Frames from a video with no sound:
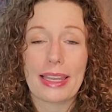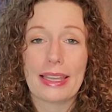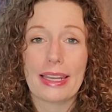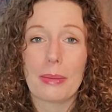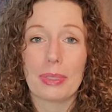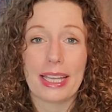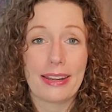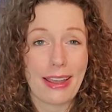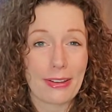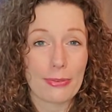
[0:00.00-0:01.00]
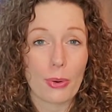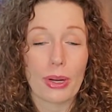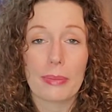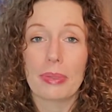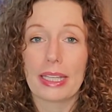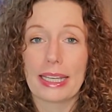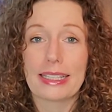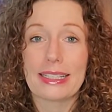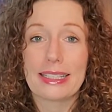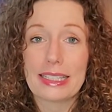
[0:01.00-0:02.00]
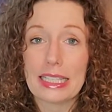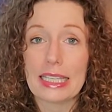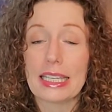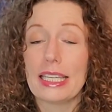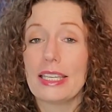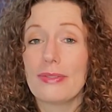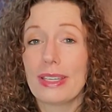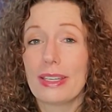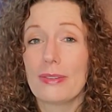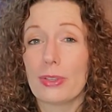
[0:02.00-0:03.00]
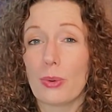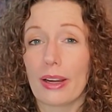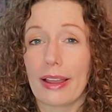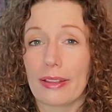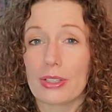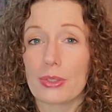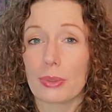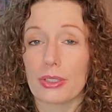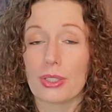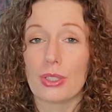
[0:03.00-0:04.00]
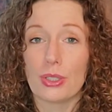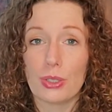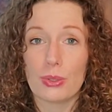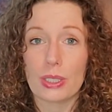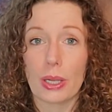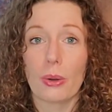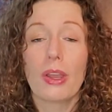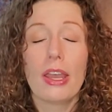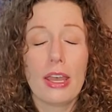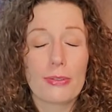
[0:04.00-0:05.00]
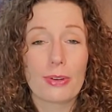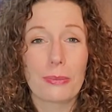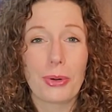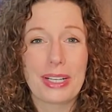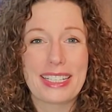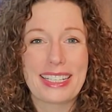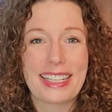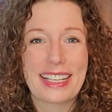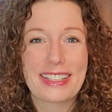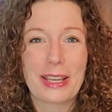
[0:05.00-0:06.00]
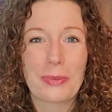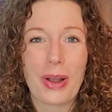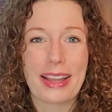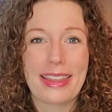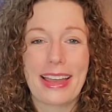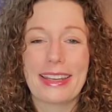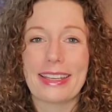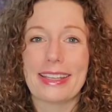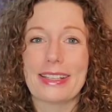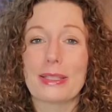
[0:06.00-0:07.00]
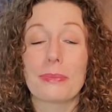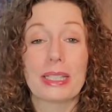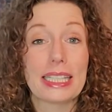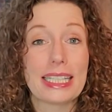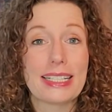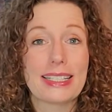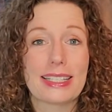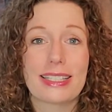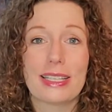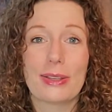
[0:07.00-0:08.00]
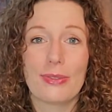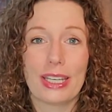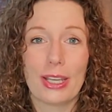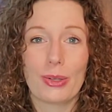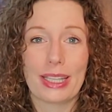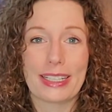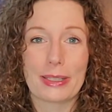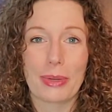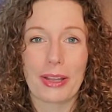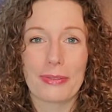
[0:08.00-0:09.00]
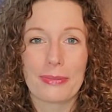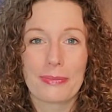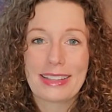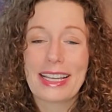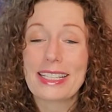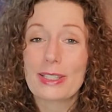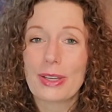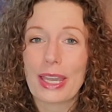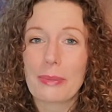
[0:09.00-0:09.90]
in a Plan F or a Plan C, even if you are eligible to do so. For more details on why that is, please see the video linked above. Let's look